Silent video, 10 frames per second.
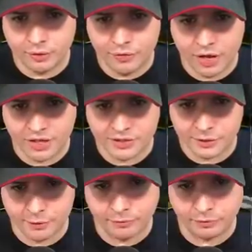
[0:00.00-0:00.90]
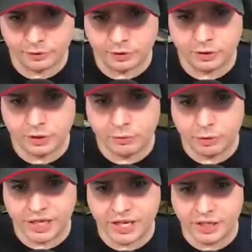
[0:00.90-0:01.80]
Nice.
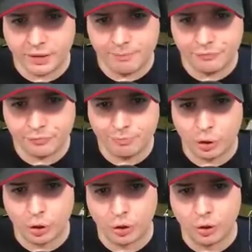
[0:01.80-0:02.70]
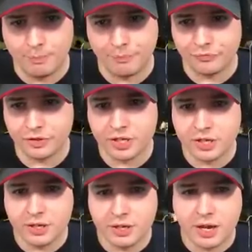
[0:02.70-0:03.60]
We're getting him. Boom.
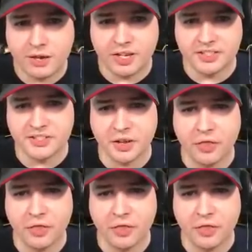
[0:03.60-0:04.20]
This is a